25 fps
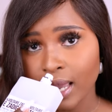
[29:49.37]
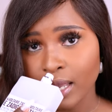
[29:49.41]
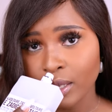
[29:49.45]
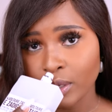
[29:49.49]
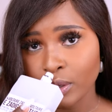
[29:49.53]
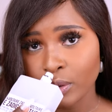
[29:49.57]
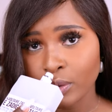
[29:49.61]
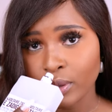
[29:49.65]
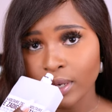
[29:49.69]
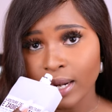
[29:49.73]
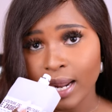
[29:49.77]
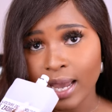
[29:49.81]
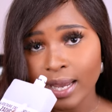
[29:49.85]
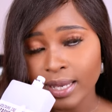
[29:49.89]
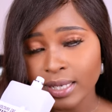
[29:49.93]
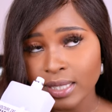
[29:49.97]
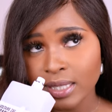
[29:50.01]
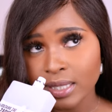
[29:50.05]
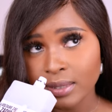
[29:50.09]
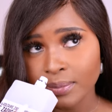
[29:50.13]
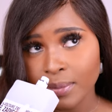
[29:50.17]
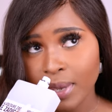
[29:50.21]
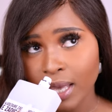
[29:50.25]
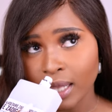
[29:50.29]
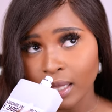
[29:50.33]
and your
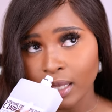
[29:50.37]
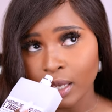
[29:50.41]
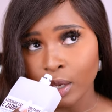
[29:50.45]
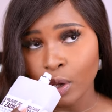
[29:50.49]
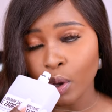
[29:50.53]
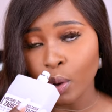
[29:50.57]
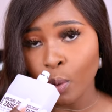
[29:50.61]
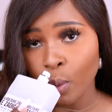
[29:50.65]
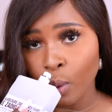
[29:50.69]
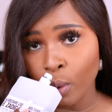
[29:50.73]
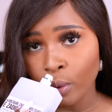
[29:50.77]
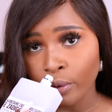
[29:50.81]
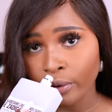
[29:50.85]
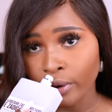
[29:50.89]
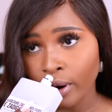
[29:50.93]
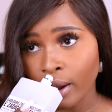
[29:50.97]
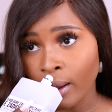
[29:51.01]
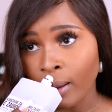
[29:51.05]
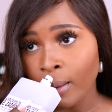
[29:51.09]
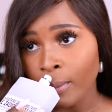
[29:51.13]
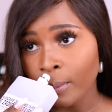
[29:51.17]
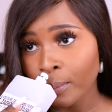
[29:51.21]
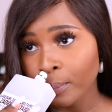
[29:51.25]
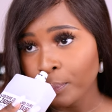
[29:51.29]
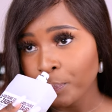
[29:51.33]
nice smelling
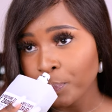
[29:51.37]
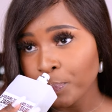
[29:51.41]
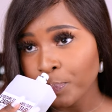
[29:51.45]
aura